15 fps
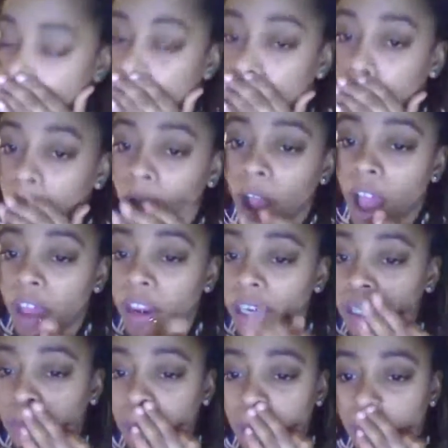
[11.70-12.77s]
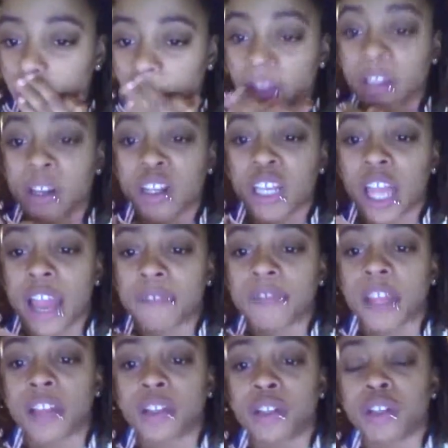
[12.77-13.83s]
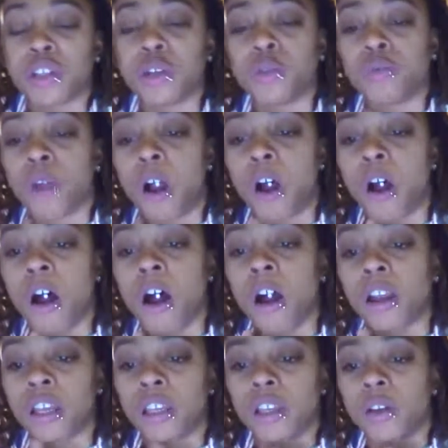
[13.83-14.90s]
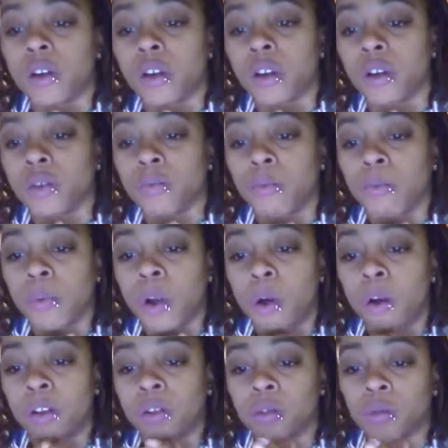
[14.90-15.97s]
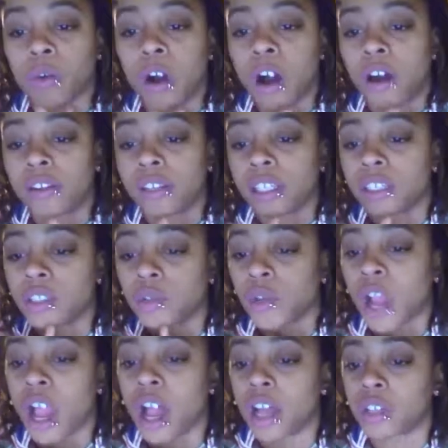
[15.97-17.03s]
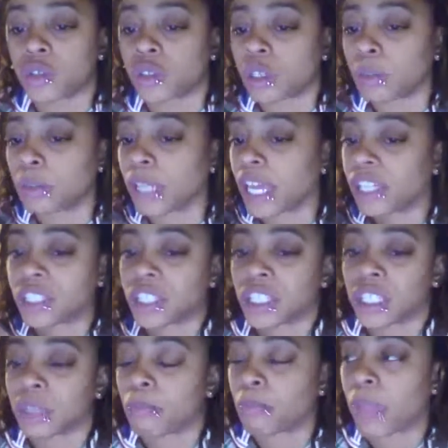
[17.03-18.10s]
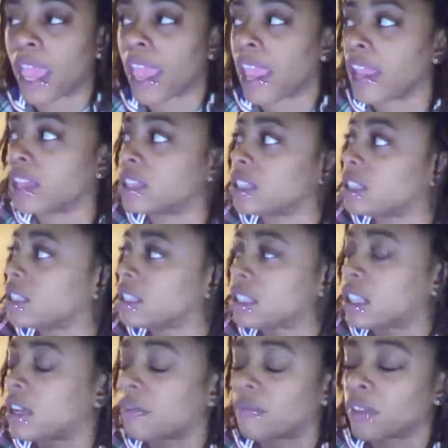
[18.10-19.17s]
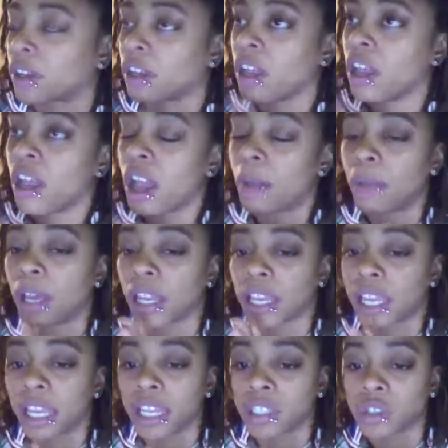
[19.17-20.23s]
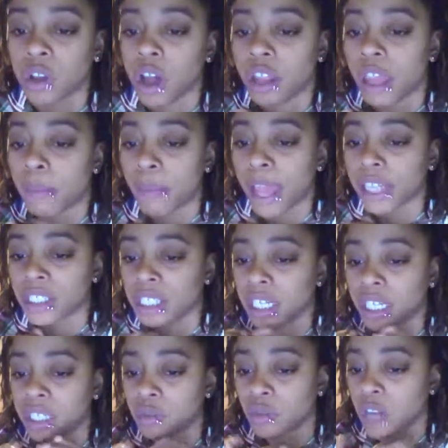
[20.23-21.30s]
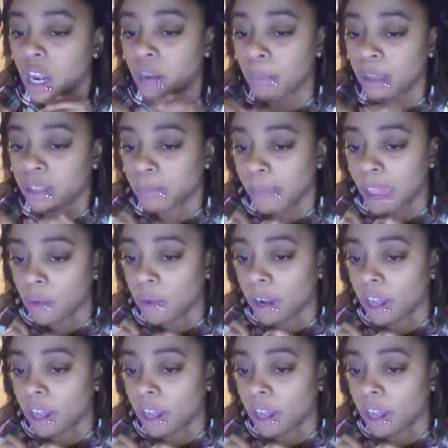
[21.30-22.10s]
you know how there's people in your life that do you wrong and you're going through all these trials and tribulations and pains and stuff, and I'm not going to get into all that bad shit because we're not about the bad right